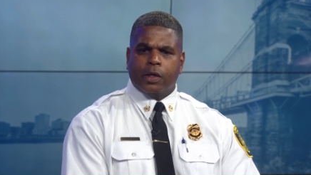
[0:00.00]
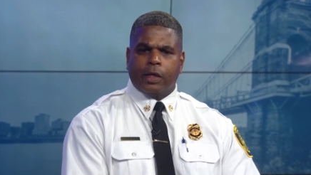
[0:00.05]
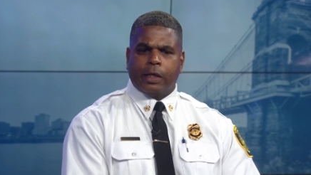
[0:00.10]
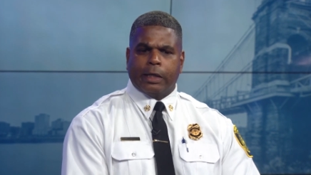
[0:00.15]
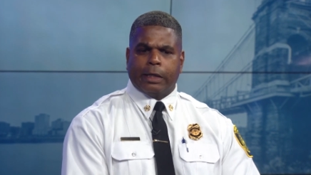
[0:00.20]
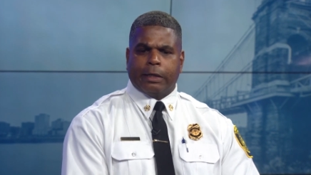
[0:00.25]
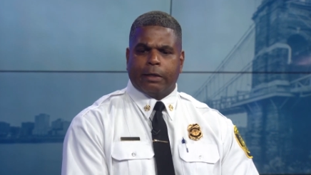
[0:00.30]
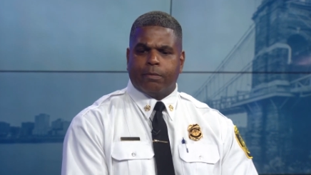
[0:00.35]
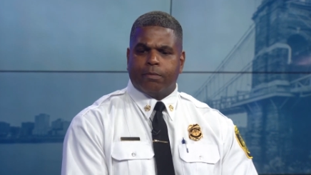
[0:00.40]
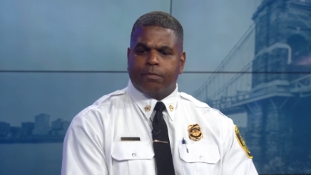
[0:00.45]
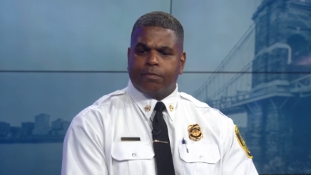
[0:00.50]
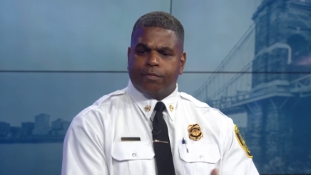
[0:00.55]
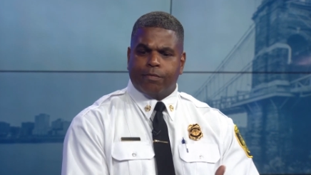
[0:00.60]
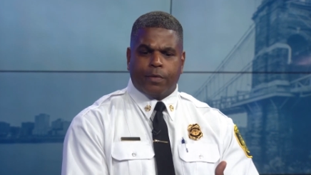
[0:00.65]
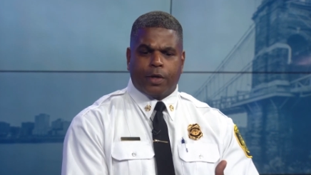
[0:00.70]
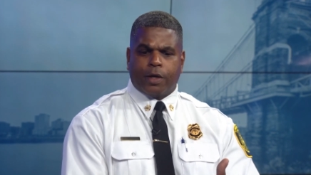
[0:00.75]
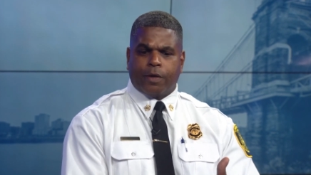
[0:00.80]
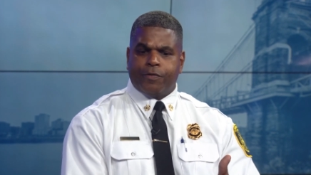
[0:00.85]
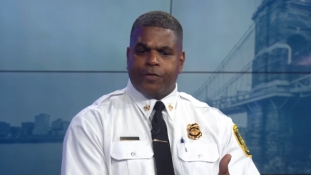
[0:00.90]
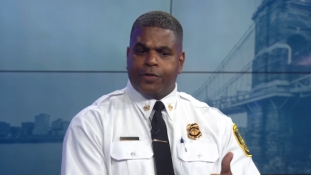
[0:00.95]
Um,
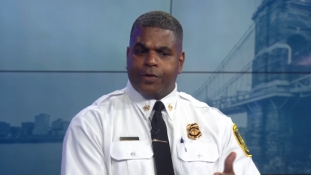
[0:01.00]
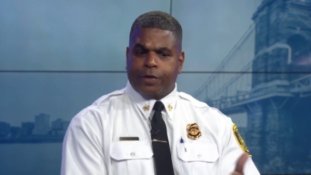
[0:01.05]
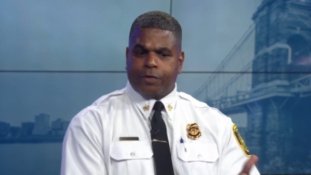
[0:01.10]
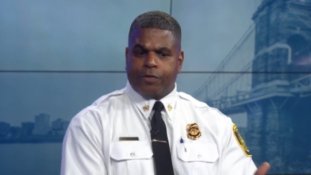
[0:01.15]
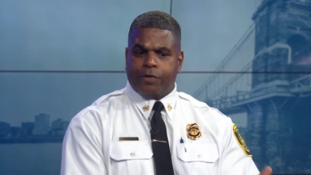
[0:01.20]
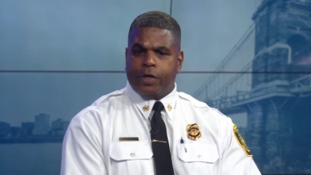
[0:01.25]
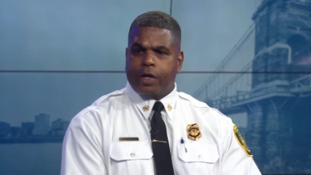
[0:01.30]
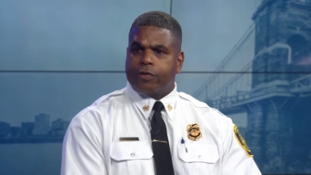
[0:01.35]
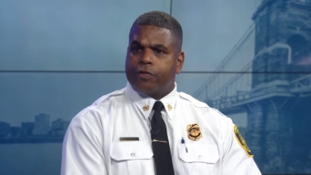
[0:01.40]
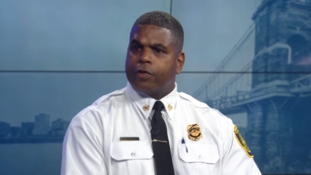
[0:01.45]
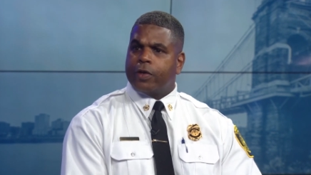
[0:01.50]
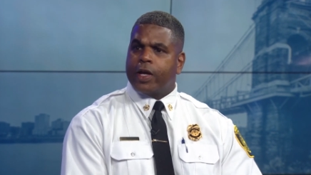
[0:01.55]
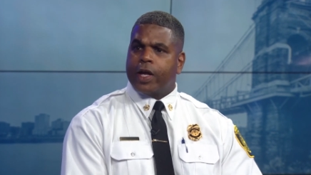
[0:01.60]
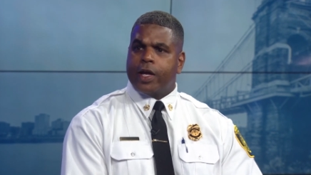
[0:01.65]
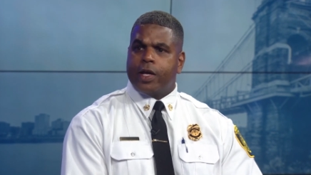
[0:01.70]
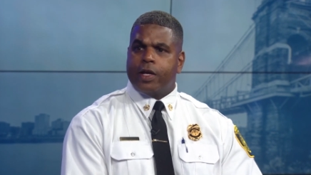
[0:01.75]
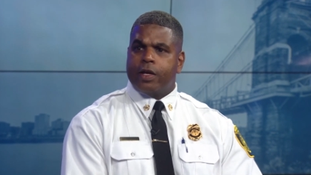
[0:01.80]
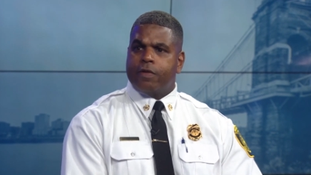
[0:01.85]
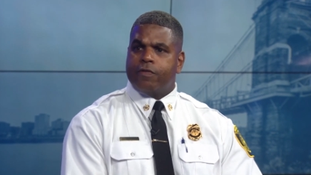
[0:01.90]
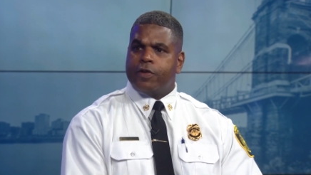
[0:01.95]
just
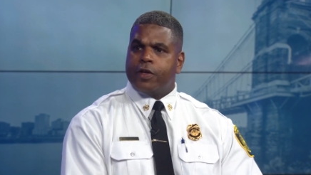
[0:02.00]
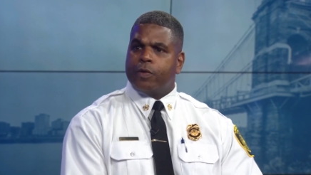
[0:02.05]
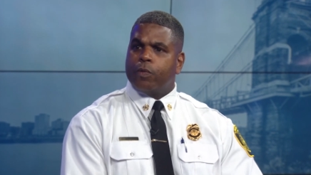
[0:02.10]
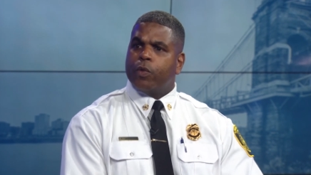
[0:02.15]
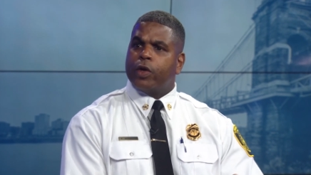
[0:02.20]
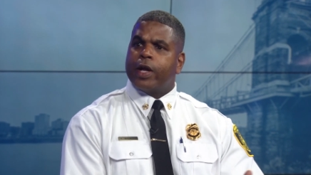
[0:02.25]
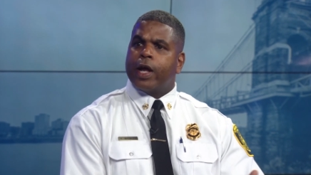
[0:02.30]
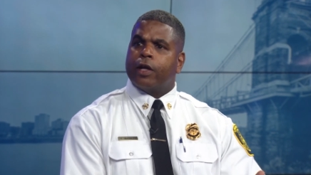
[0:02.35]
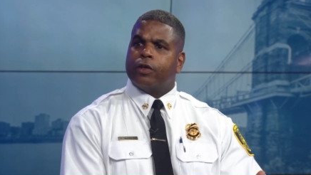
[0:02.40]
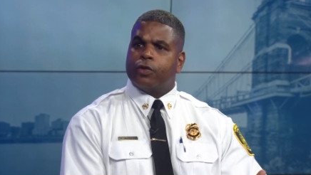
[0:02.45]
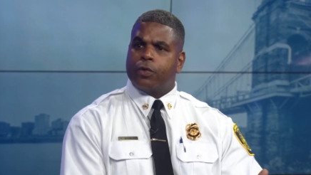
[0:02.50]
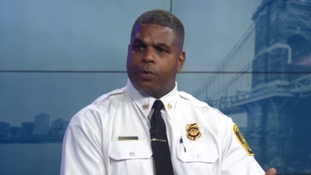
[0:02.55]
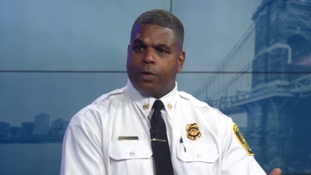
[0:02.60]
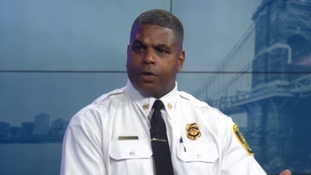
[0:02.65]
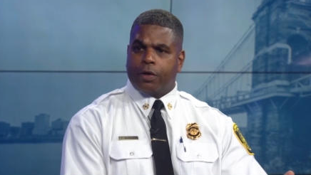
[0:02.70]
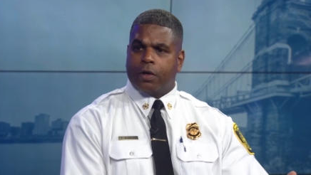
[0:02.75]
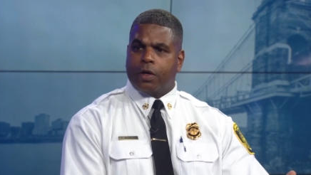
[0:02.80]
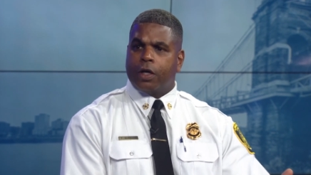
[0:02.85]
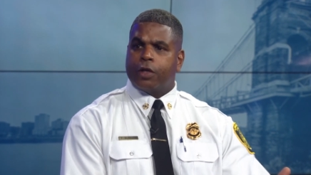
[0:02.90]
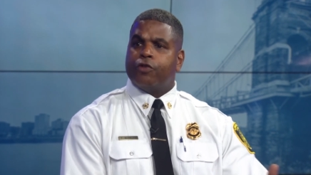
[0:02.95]
yesterday evening went out to
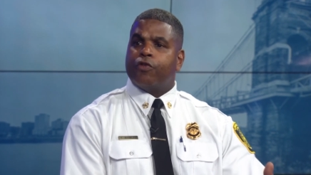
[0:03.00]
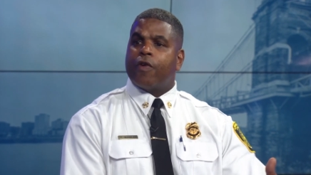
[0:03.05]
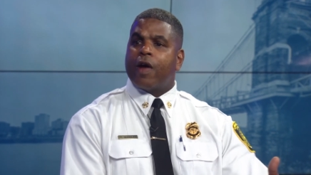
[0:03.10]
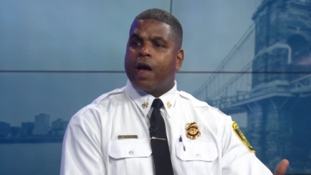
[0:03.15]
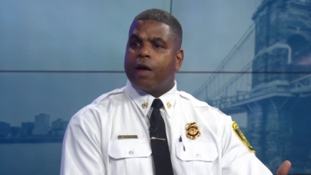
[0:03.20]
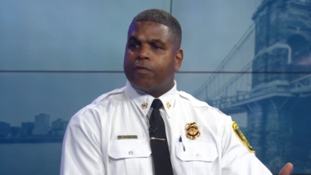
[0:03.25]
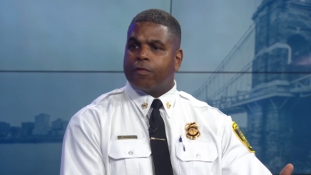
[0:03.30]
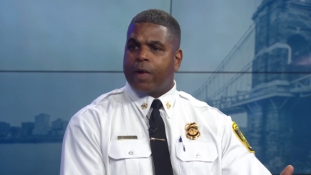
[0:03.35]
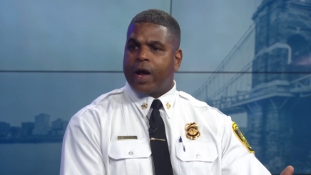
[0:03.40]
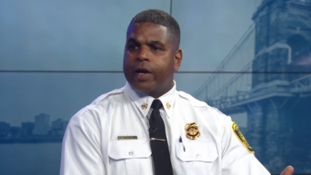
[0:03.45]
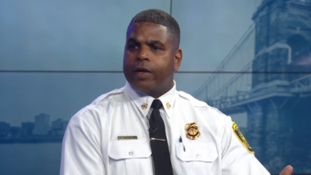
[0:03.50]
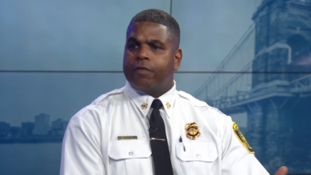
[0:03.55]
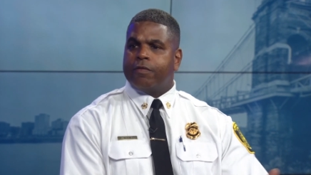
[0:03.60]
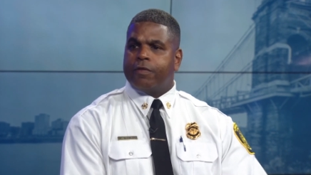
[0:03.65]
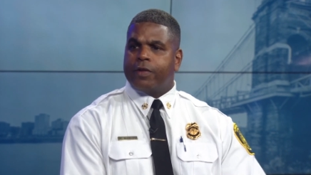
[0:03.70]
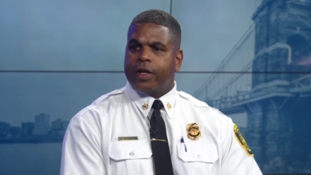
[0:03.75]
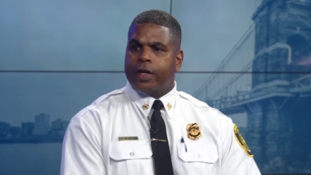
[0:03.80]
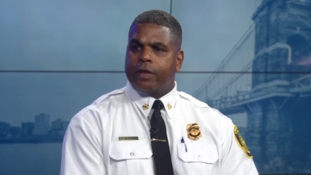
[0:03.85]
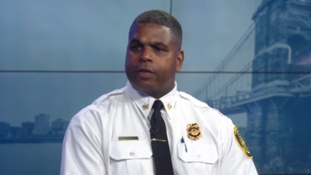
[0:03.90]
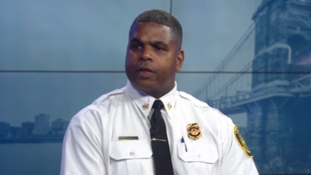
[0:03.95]
a, a drive right
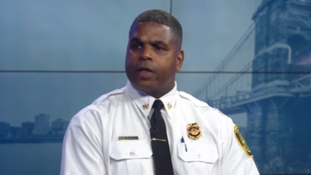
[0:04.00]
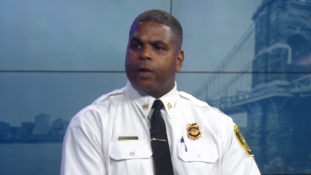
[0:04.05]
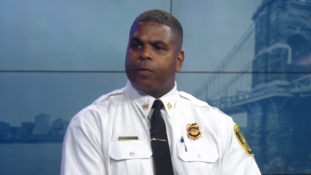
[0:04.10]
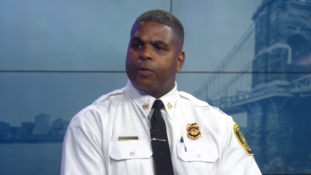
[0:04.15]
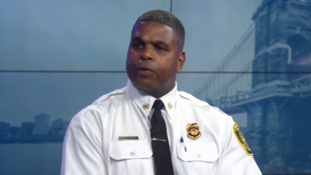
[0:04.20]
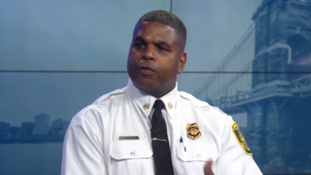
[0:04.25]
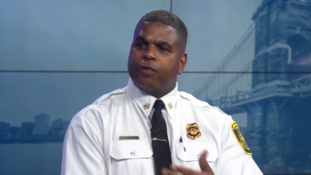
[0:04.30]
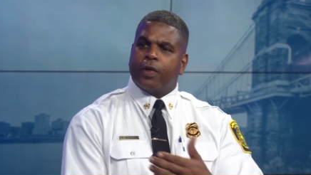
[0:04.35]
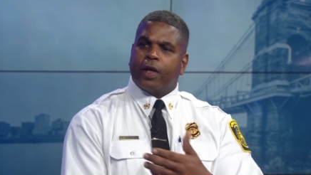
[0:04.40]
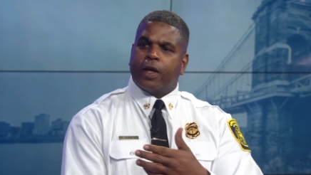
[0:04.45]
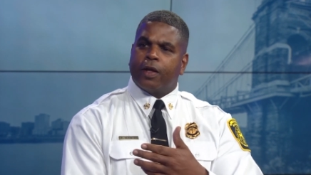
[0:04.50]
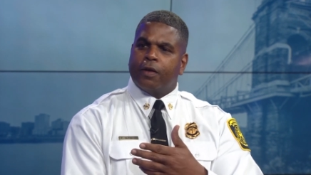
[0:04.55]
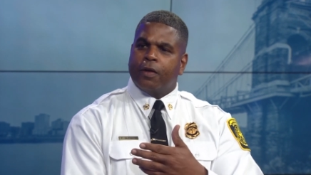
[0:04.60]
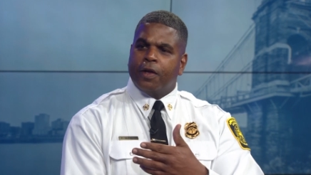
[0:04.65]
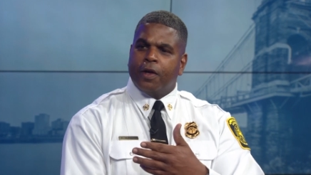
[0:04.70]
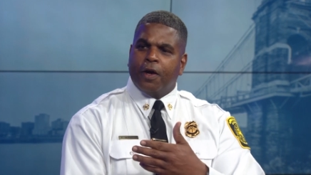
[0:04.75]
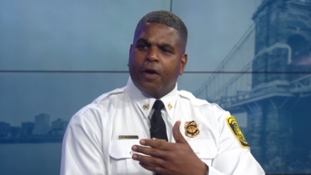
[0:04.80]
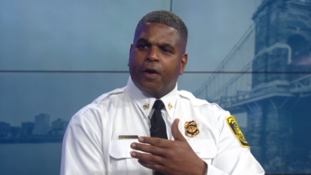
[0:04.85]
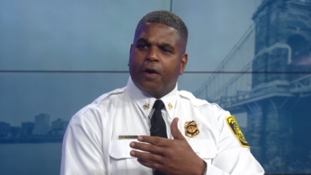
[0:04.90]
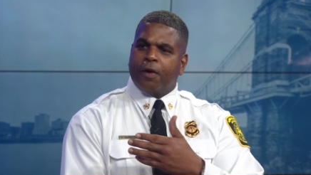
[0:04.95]
event that was at
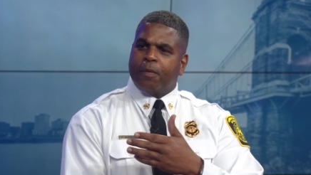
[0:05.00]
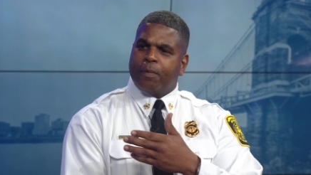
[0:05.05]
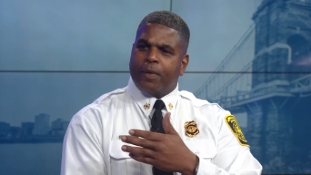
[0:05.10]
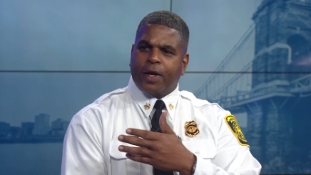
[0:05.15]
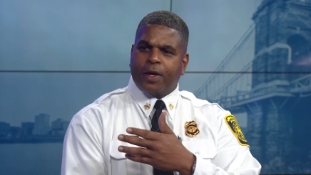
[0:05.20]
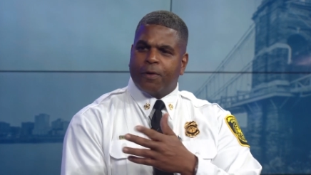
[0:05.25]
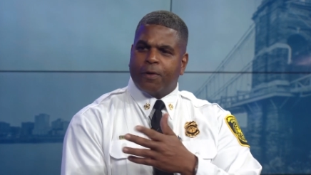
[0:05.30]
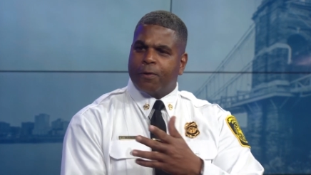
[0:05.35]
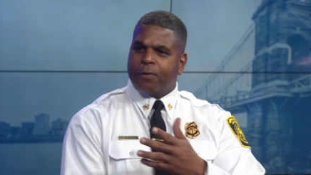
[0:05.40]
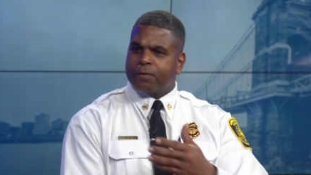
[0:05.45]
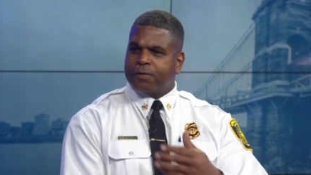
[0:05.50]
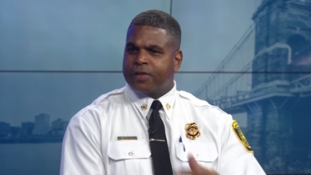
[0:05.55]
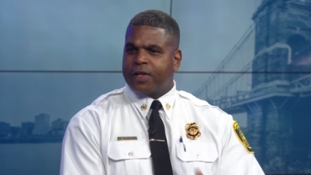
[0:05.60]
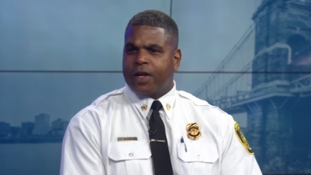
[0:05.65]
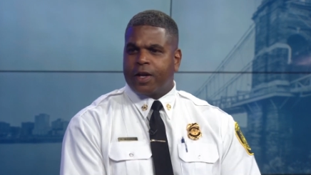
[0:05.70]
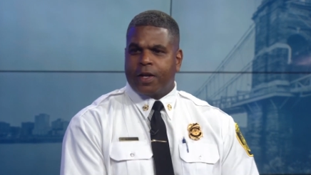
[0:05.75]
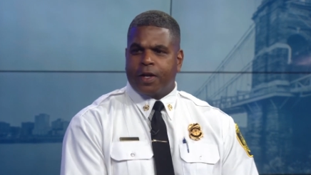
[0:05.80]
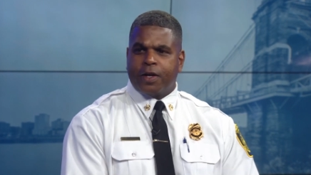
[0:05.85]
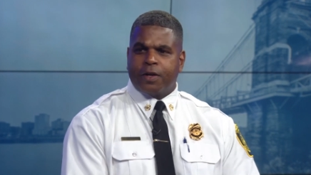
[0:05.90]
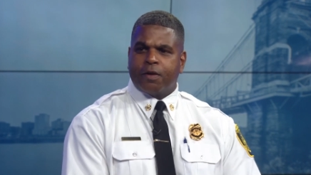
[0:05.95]
uh, Paycor
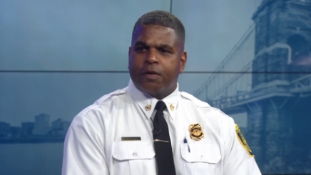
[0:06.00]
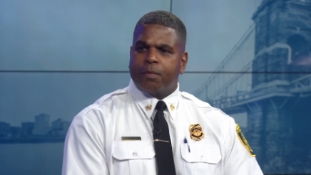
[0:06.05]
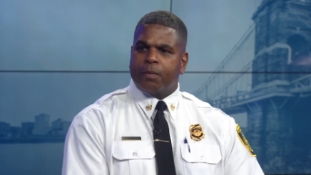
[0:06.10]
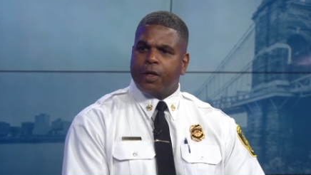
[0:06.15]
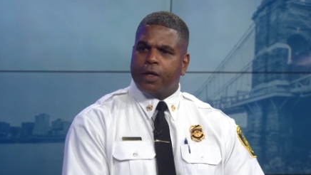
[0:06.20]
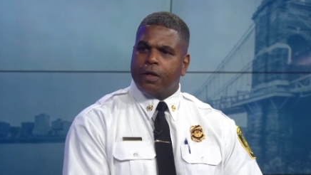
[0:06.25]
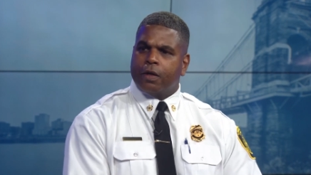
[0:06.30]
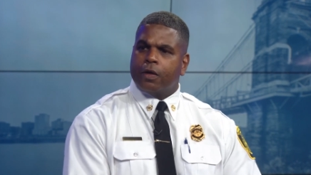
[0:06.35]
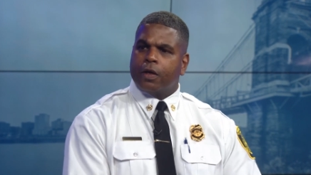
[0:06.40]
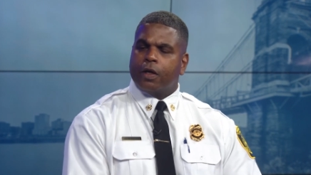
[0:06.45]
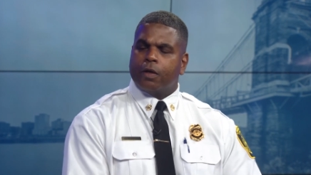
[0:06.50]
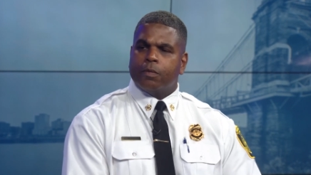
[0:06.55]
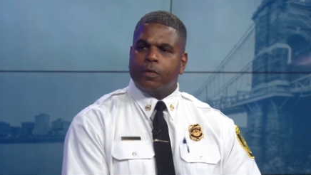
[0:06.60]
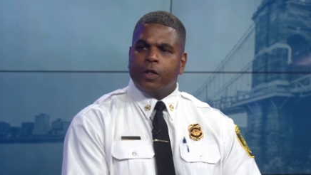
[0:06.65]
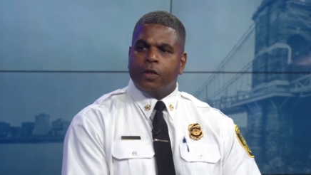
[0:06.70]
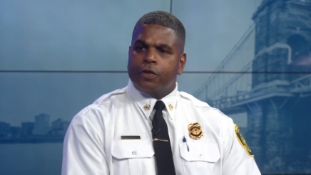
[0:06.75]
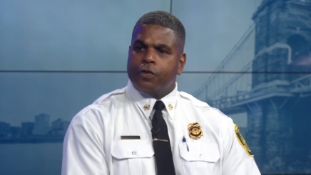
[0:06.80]
Stadium, and uh,